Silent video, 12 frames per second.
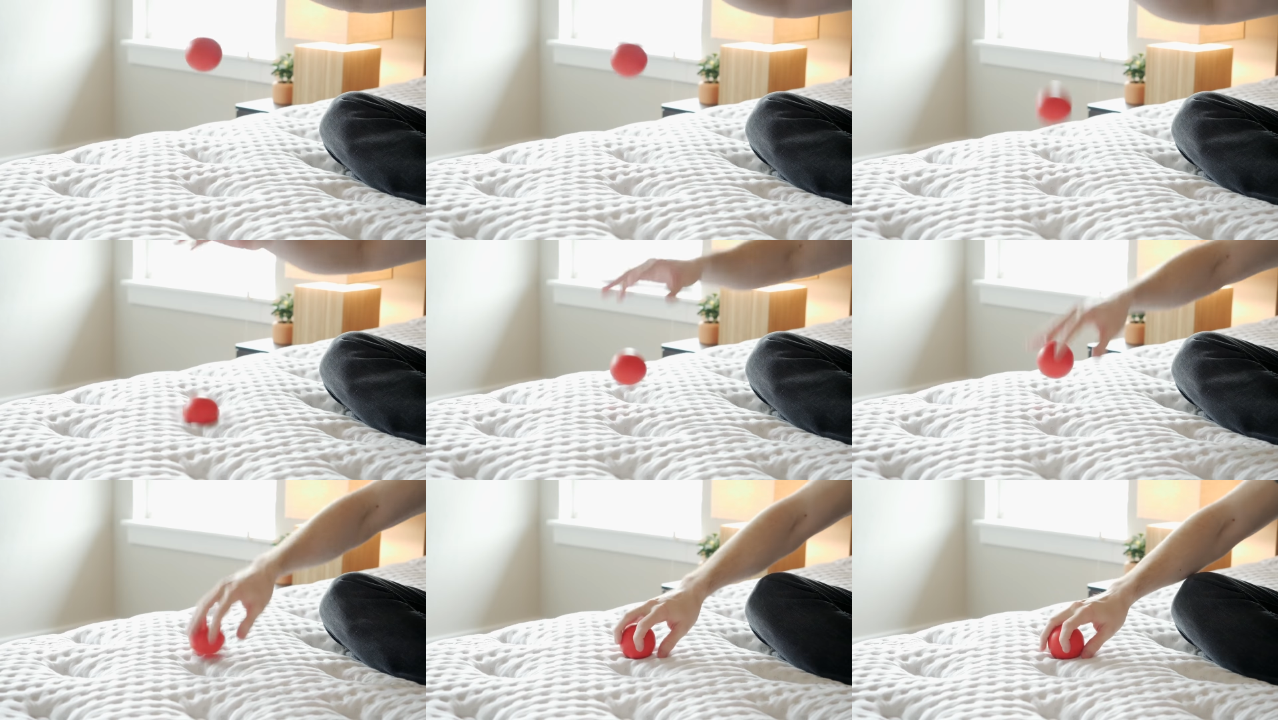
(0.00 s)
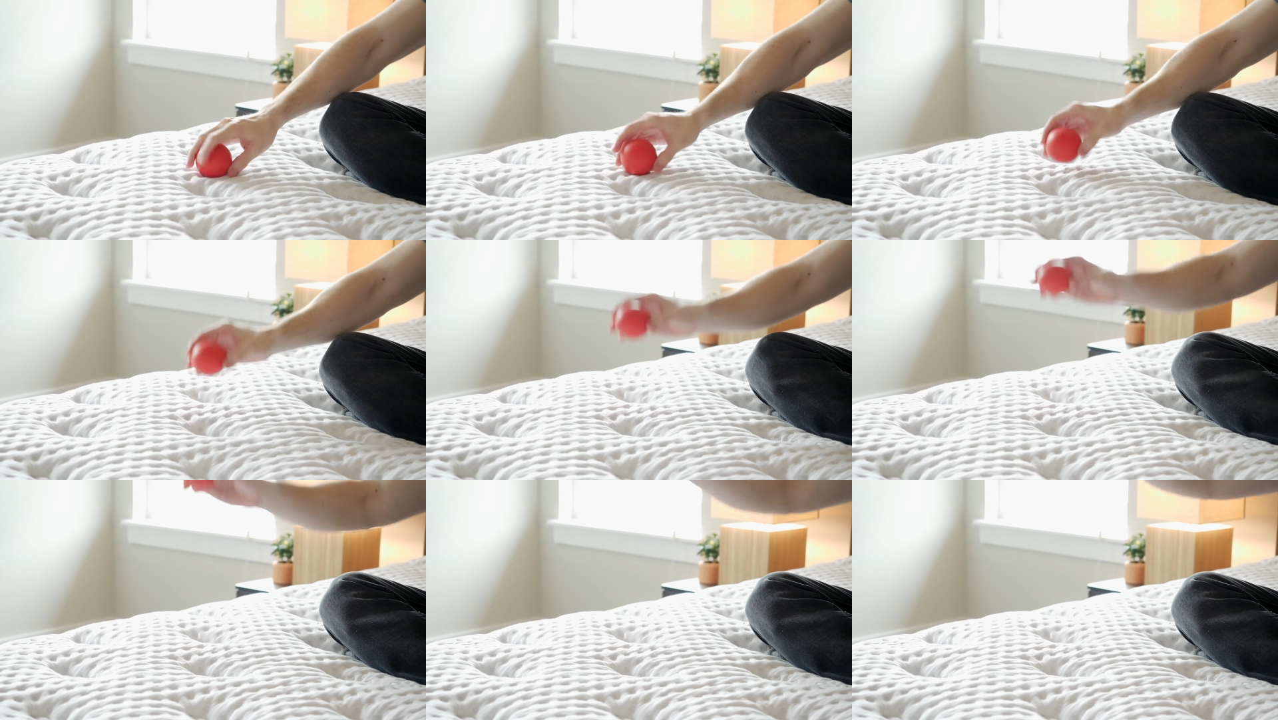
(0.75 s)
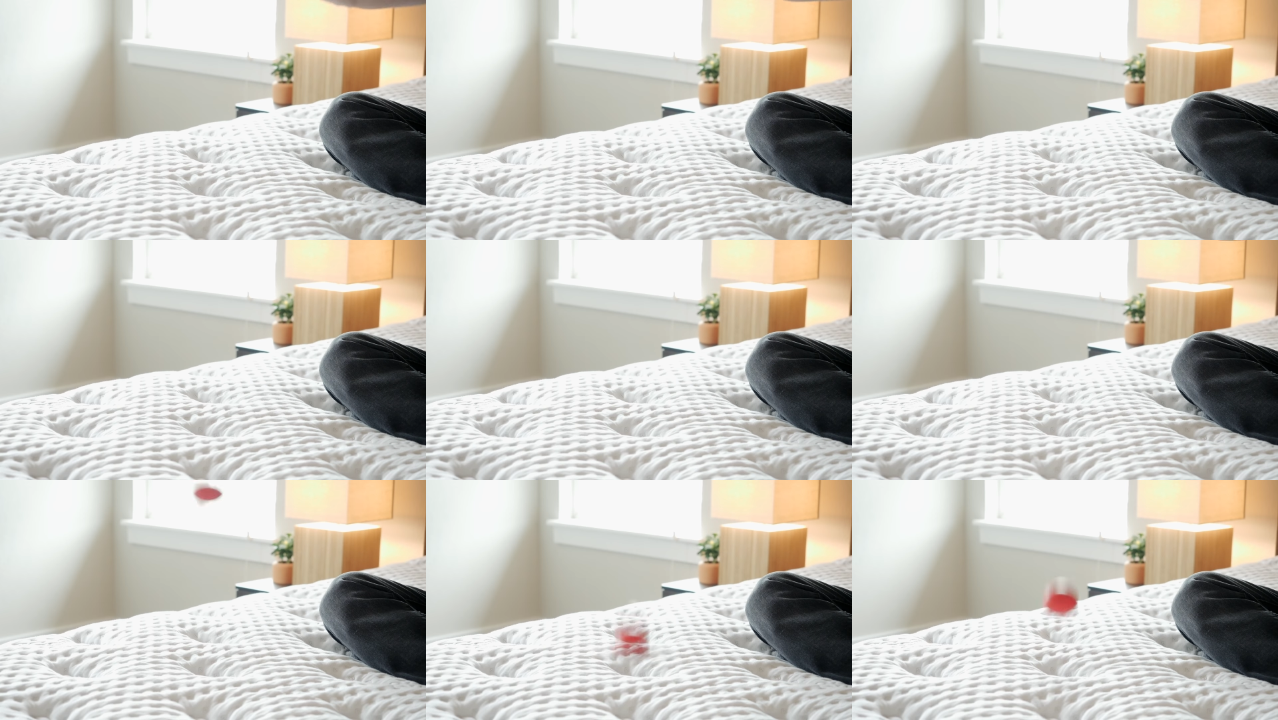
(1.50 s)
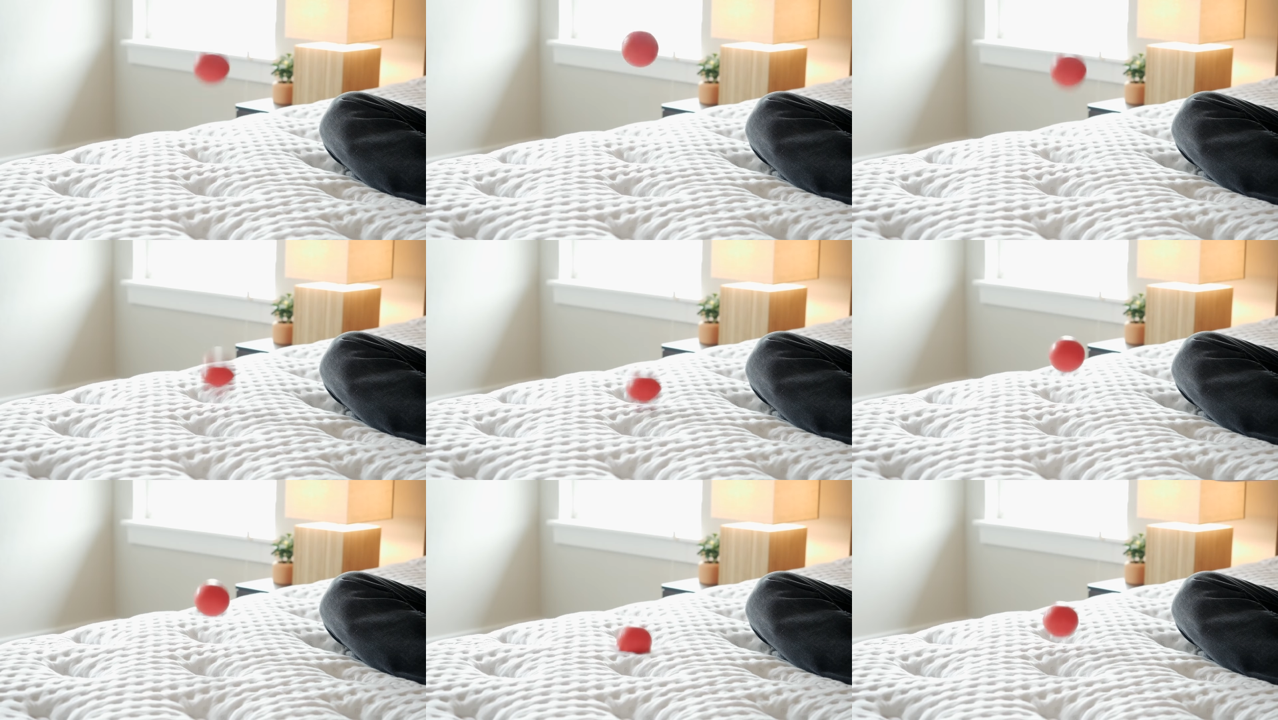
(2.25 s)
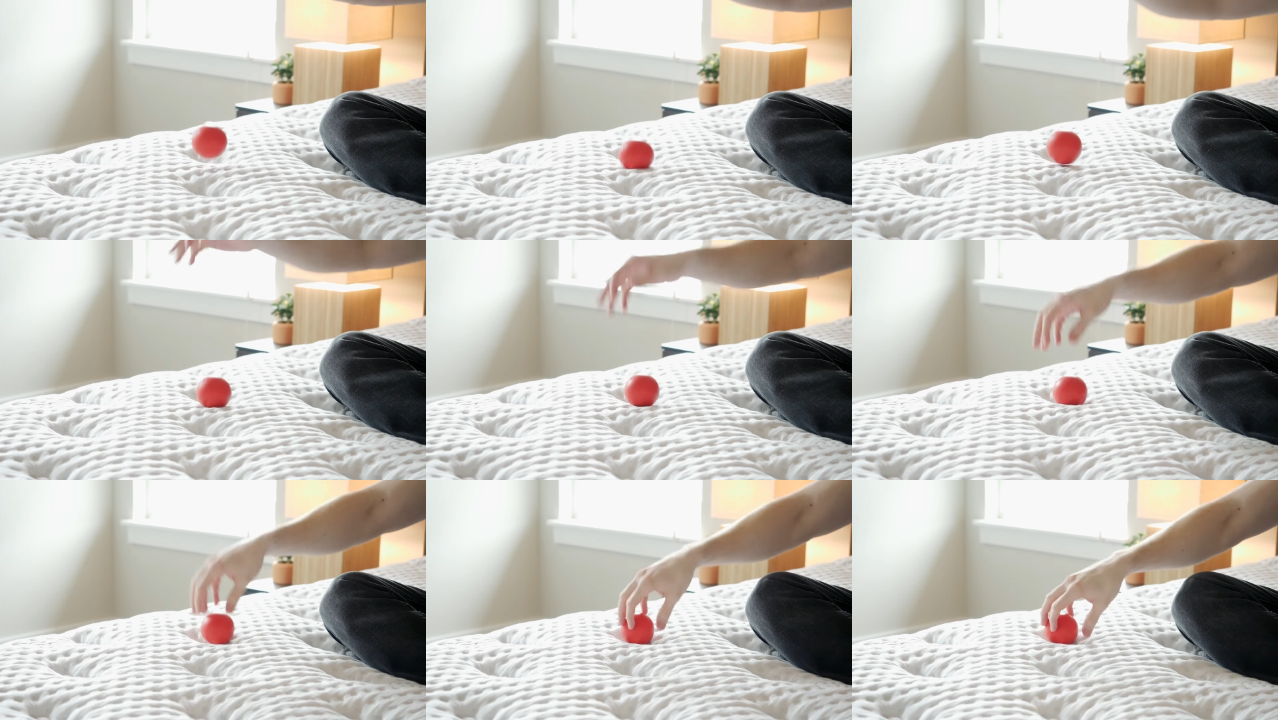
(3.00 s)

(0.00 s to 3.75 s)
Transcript: (no speaker visible)